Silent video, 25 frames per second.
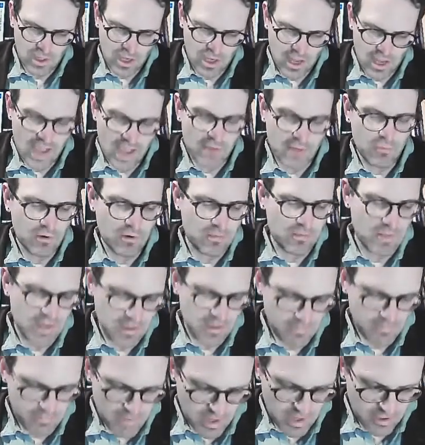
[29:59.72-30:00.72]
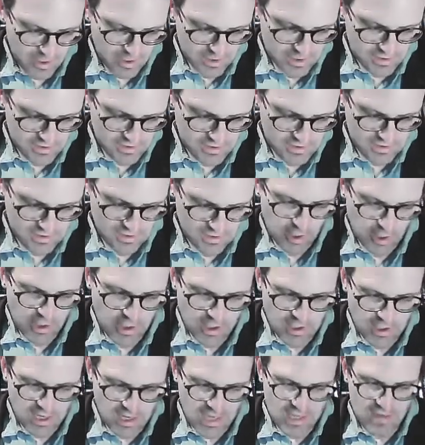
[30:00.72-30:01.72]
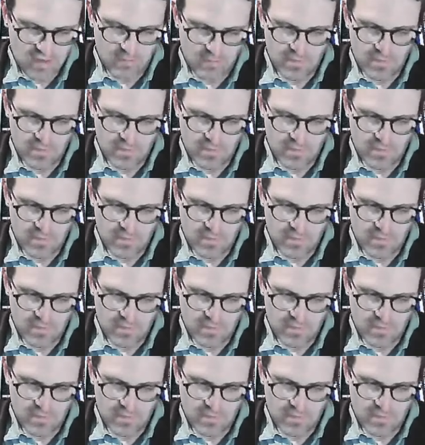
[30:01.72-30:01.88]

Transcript: I would be embarrassed, stark naked